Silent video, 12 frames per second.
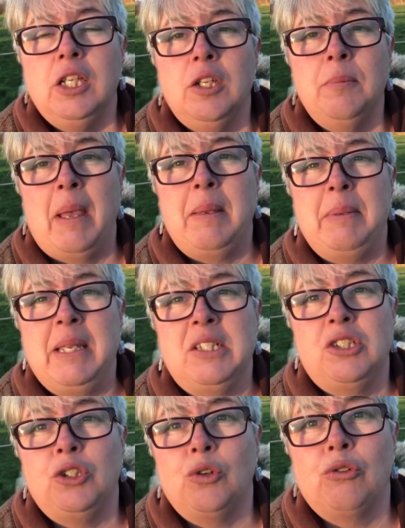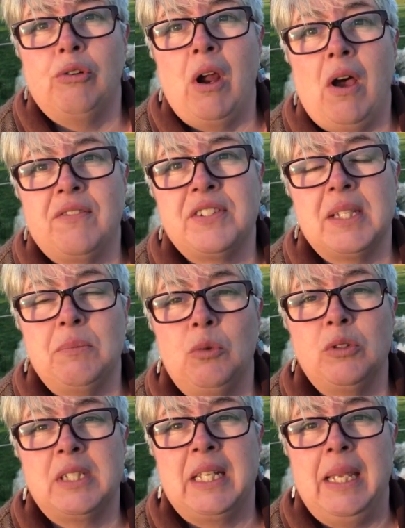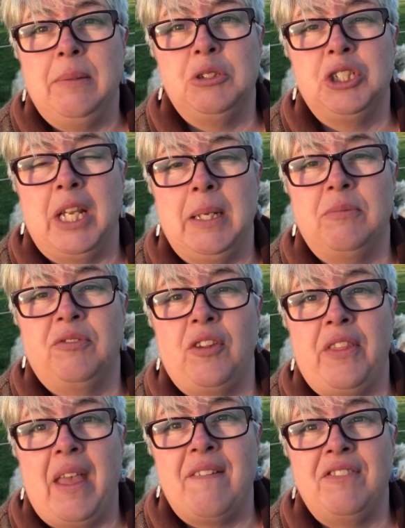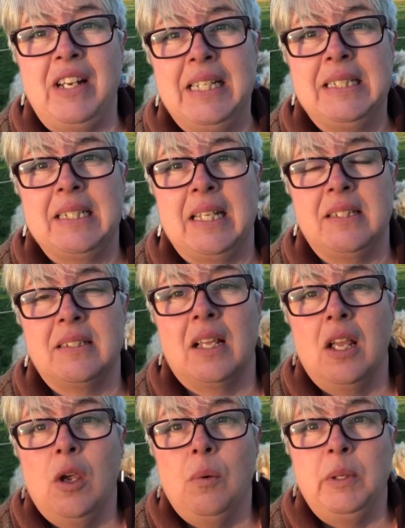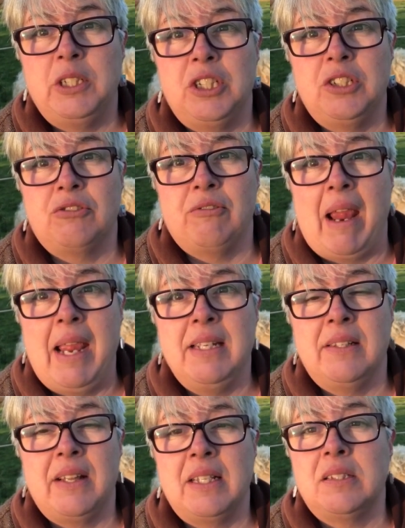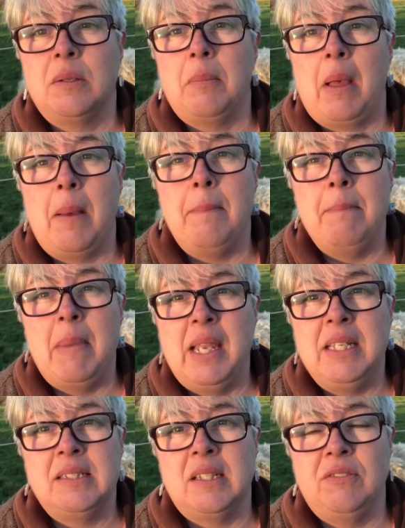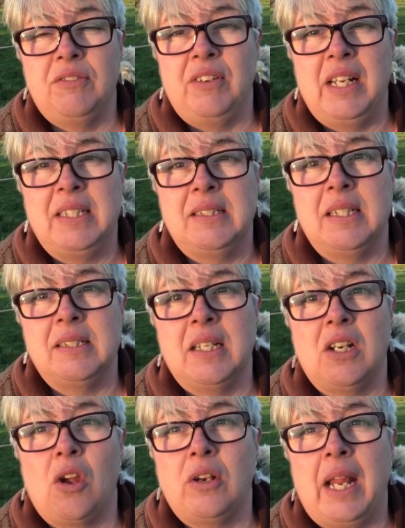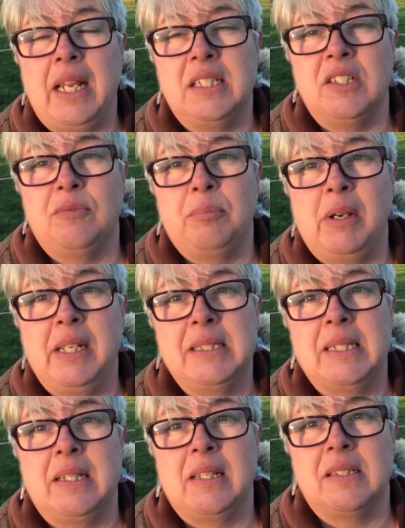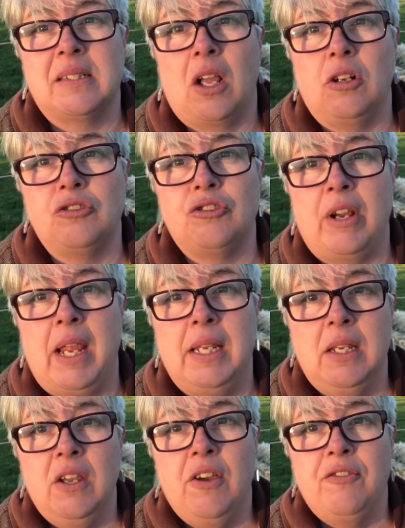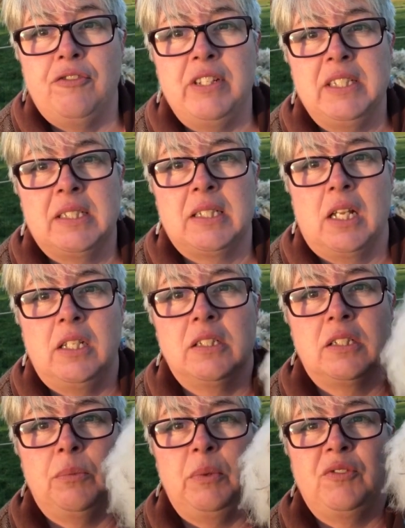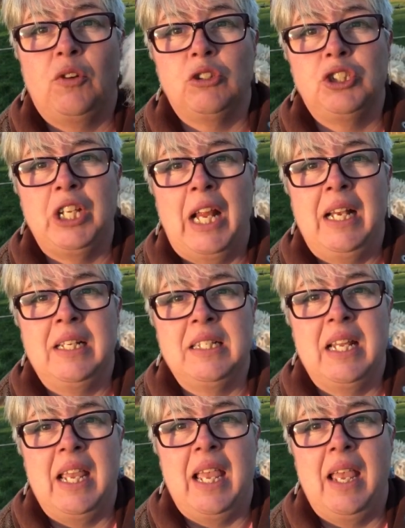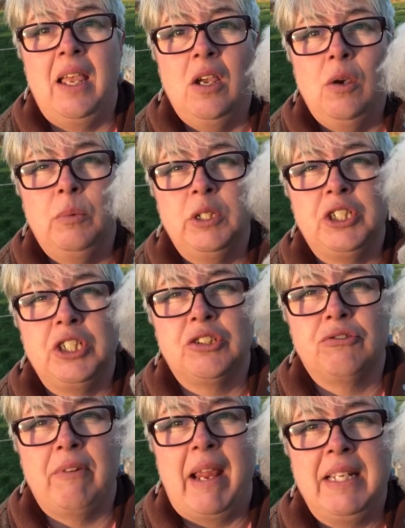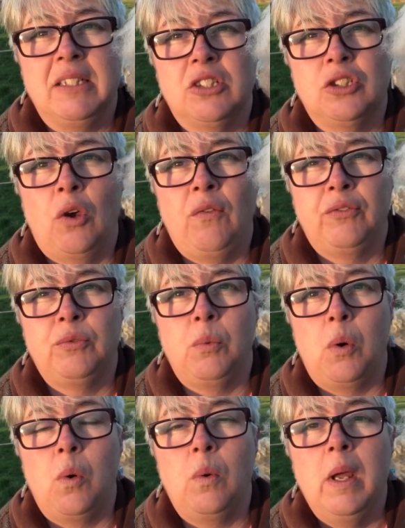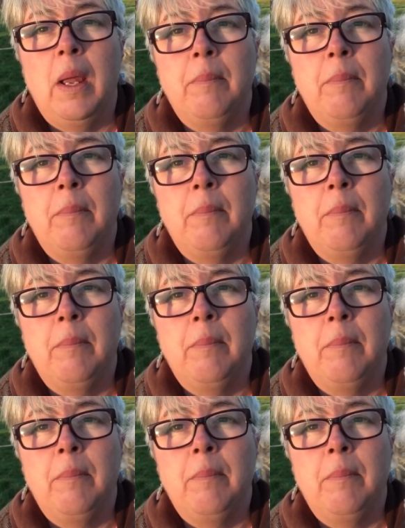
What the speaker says: You may be into your crafts and want to keep sheep for their fleeces, which is great. There's some amazing fleeces in our native breeds in this country. For instance, we've got Shetland here, which is great, soft wool,